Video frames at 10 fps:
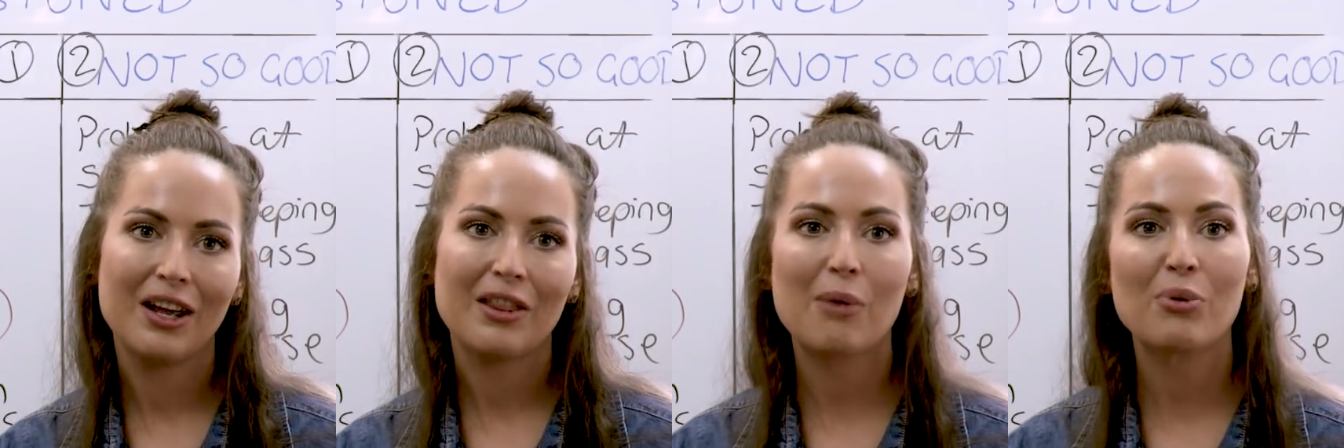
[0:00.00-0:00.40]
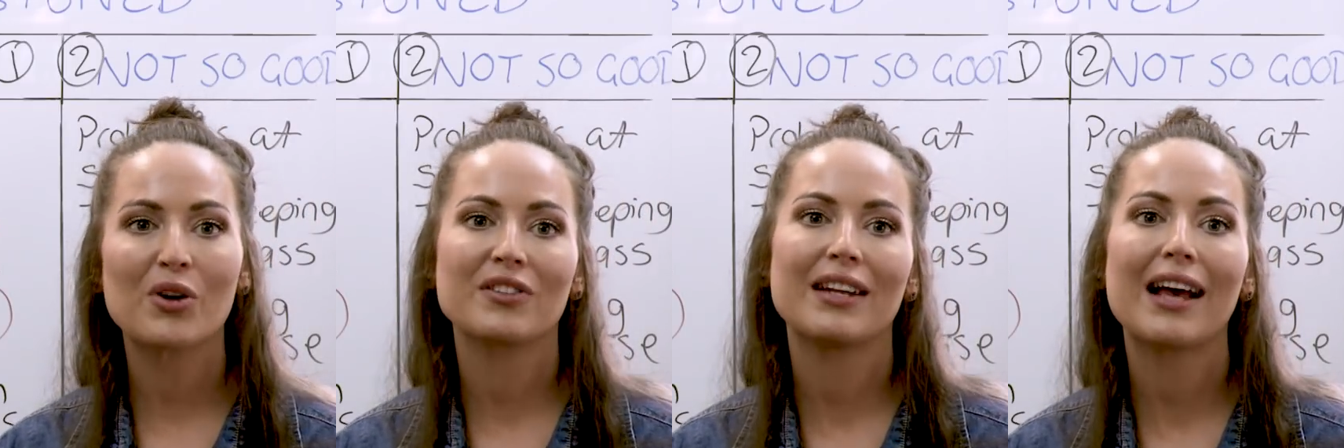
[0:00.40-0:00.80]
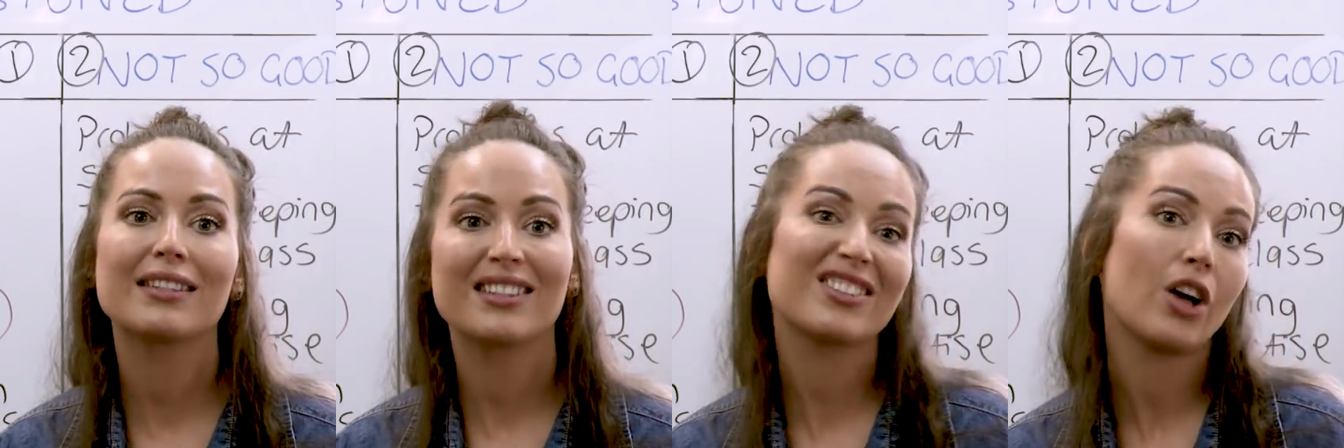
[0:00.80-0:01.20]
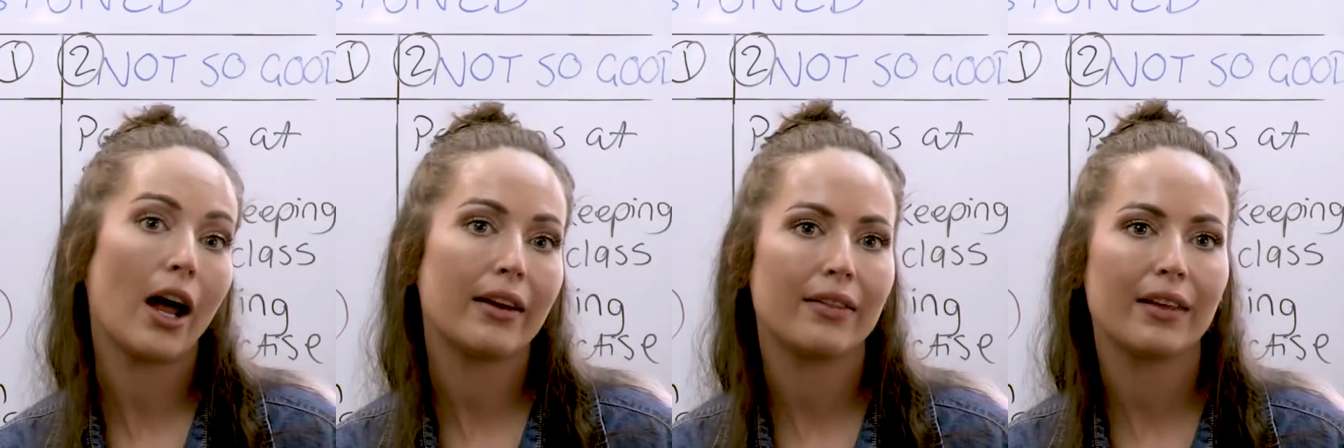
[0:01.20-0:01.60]
that person hasn't
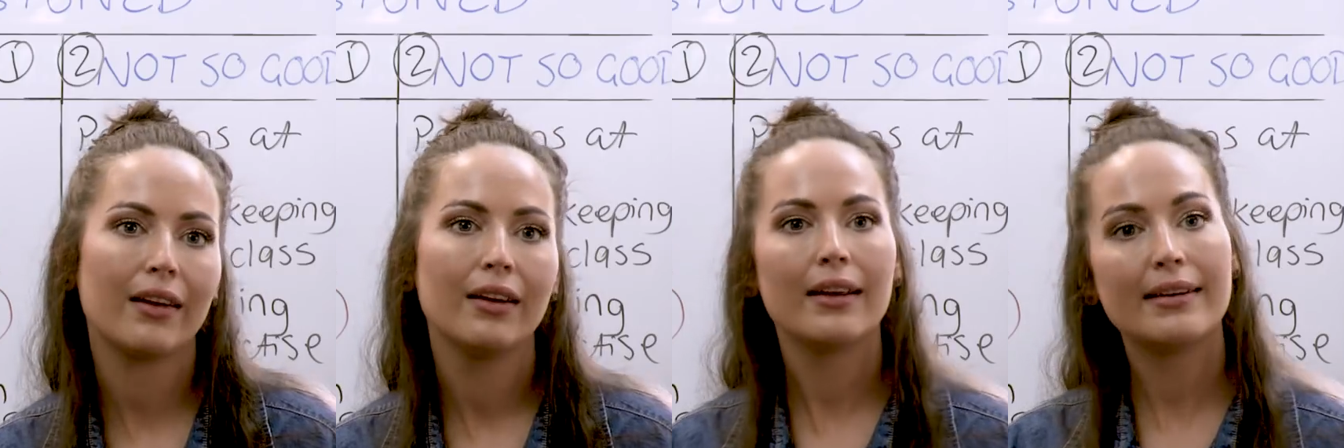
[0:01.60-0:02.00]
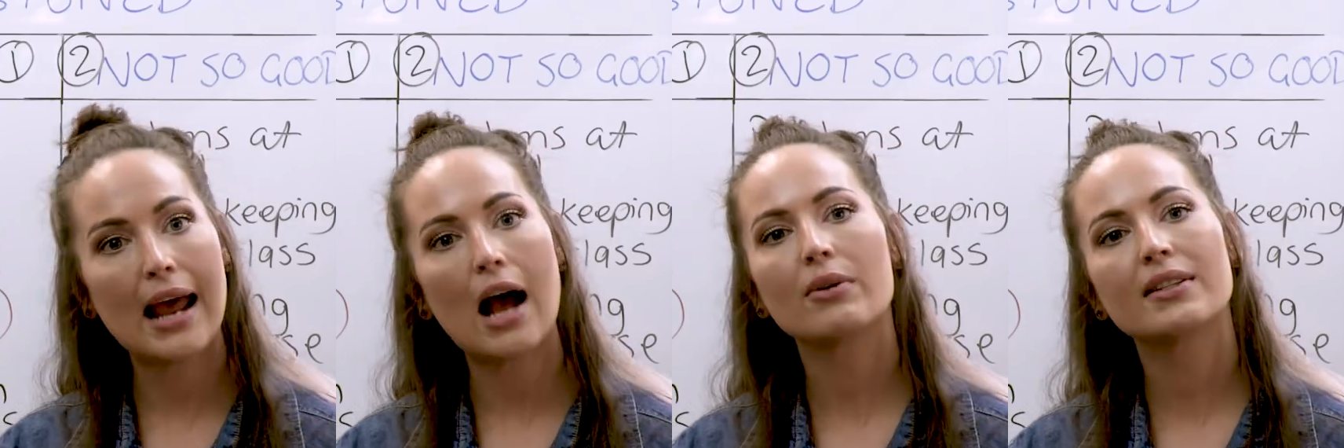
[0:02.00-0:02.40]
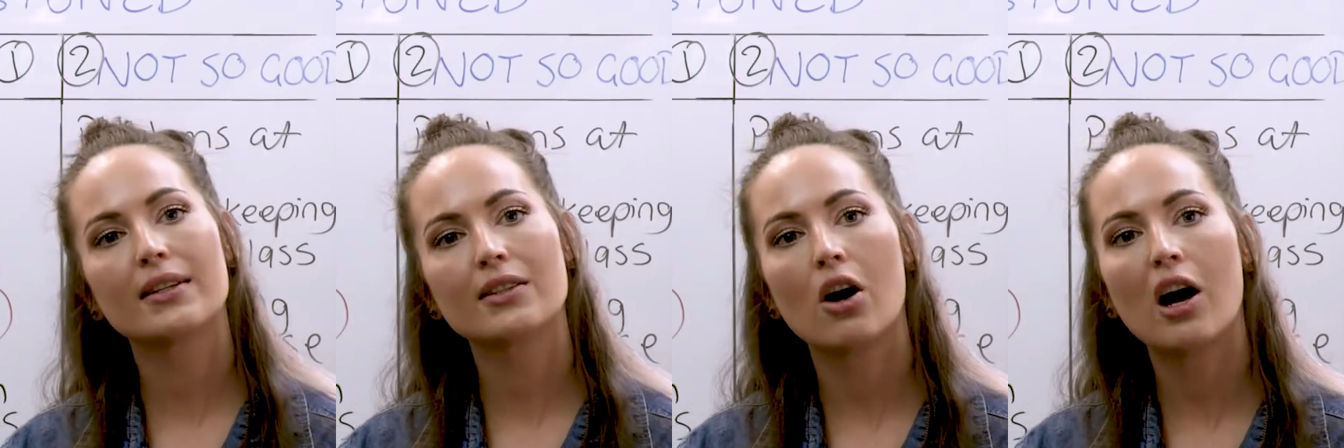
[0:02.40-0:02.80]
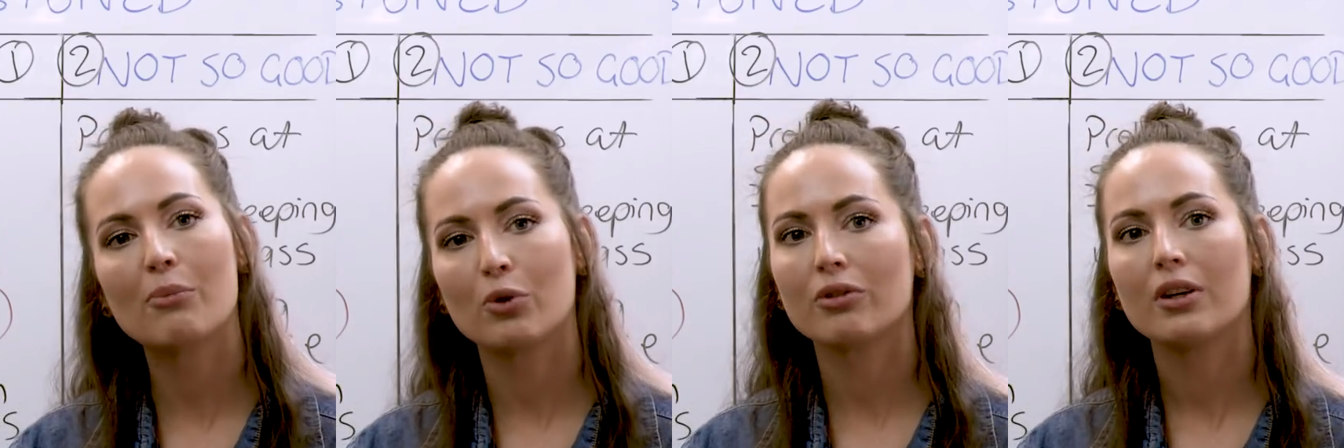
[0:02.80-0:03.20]
decided that now is the
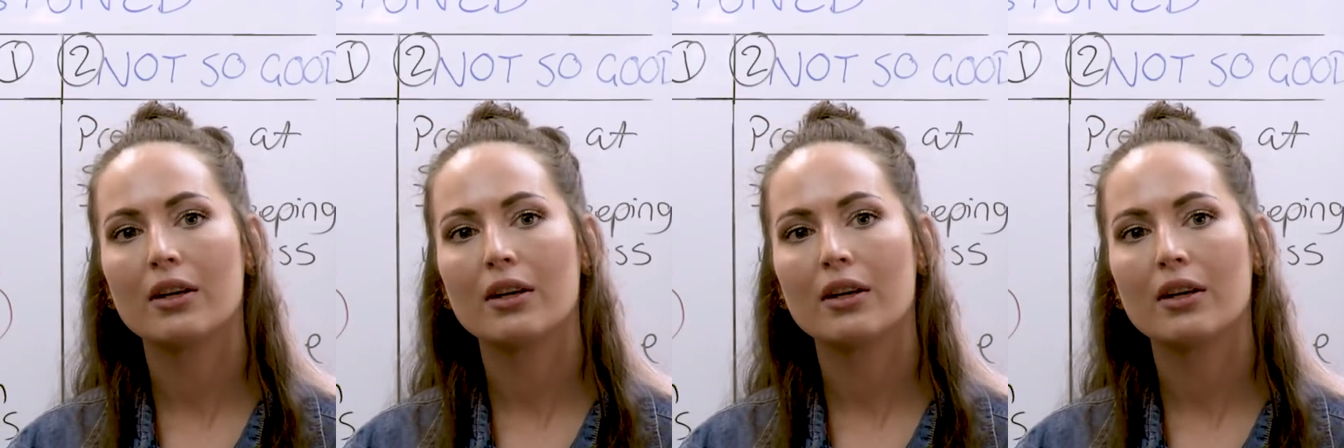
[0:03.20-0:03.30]
time or